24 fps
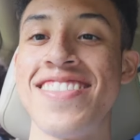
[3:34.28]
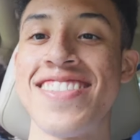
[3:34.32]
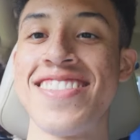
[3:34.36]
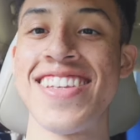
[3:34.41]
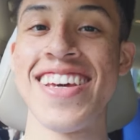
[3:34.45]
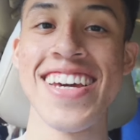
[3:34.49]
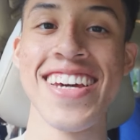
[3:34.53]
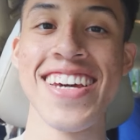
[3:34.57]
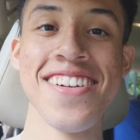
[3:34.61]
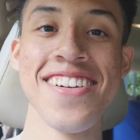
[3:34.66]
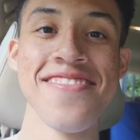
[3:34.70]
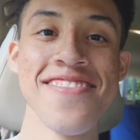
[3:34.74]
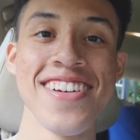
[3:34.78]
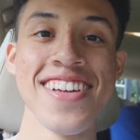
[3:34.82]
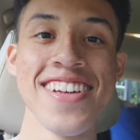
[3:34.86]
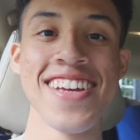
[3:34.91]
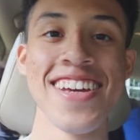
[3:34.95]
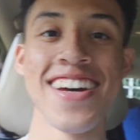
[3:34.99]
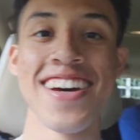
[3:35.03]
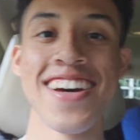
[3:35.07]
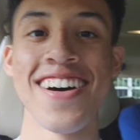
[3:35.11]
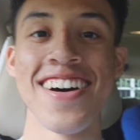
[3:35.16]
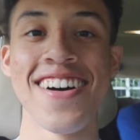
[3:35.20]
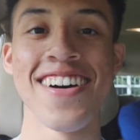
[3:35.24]
Mom's taking a
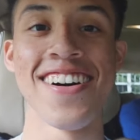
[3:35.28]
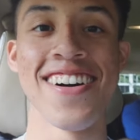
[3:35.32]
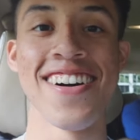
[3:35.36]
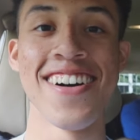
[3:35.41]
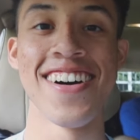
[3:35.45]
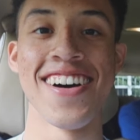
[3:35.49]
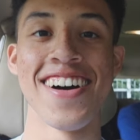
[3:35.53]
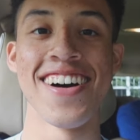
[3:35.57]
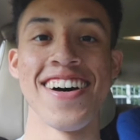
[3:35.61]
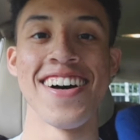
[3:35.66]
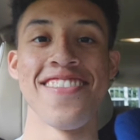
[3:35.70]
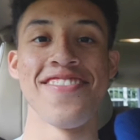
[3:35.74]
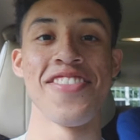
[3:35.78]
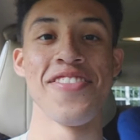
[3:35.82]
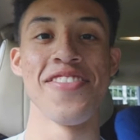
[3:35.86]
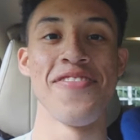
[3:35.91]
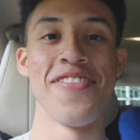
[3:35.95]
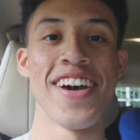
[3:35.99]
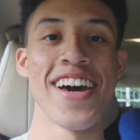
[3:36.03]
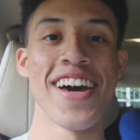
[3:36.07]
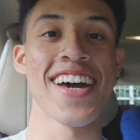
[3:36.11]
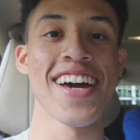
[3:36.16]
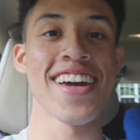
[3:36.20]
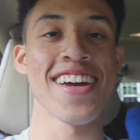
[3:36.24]
video of
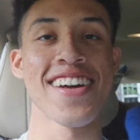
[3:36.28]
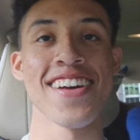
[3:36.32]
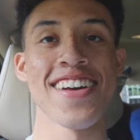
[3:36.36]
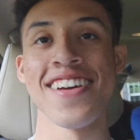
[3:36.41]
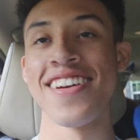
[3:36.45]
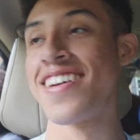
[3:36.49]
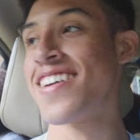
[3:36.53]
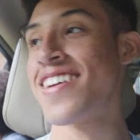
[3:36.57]
the back.